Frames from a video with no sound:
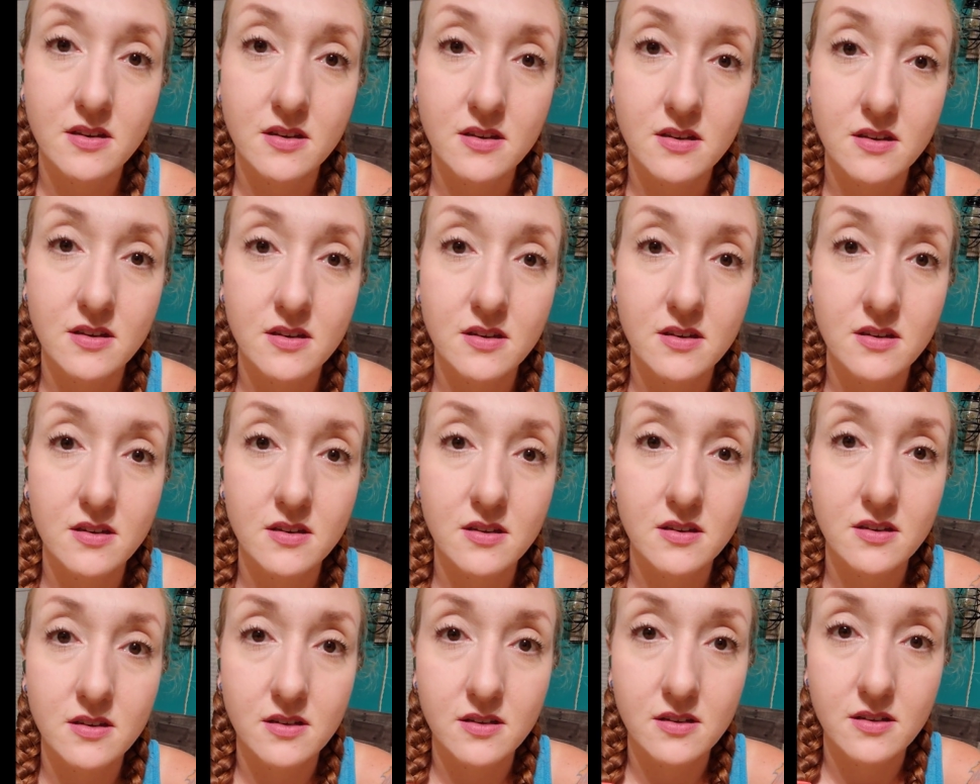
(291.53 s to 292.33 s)

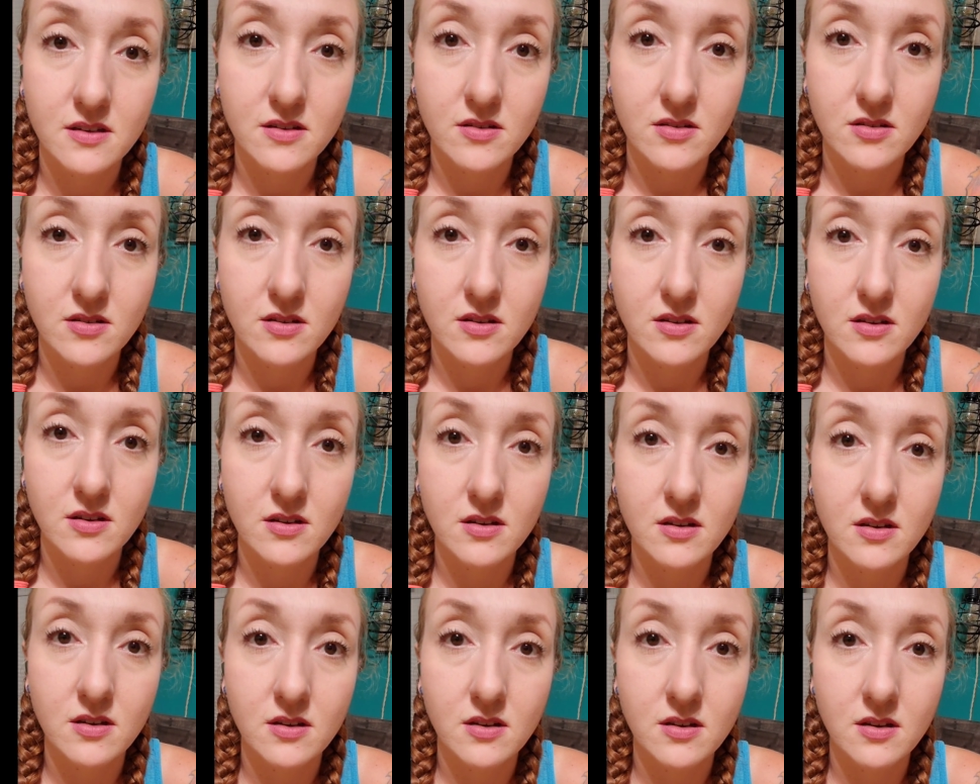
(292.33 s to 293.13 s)

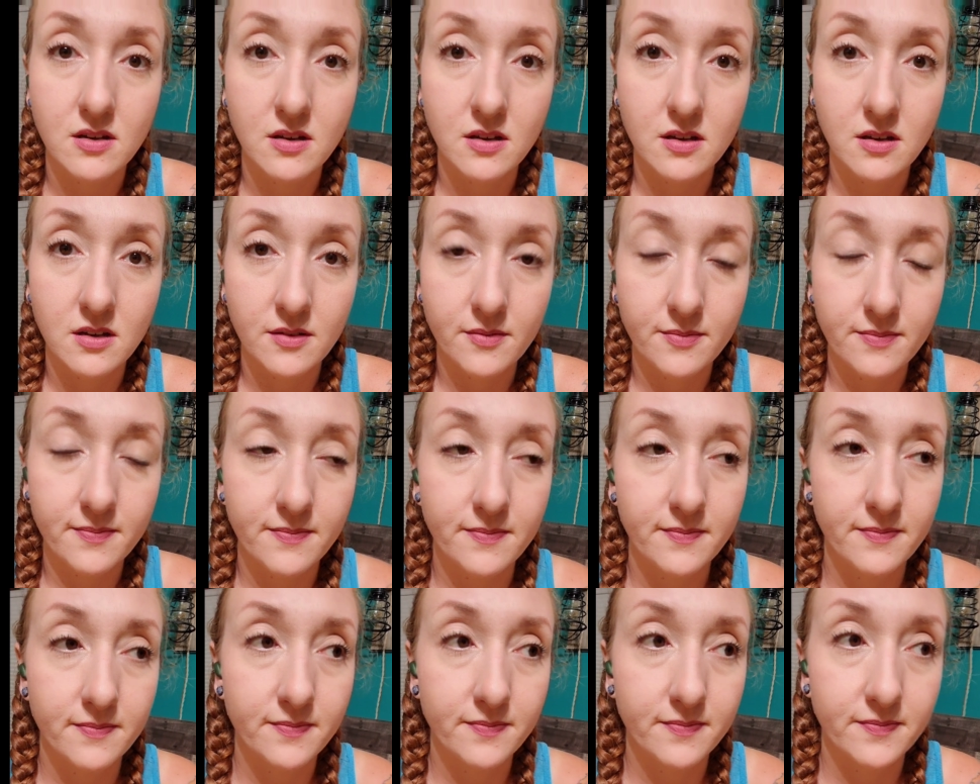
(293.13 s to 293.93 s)

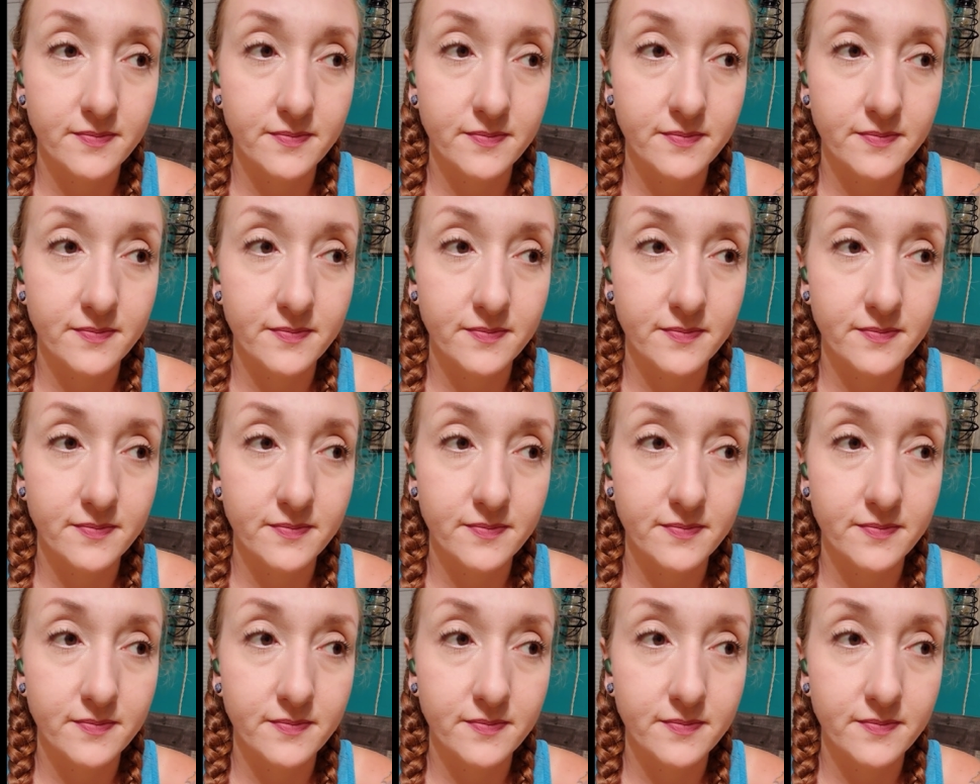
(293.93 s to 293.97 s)
Nobody speaks.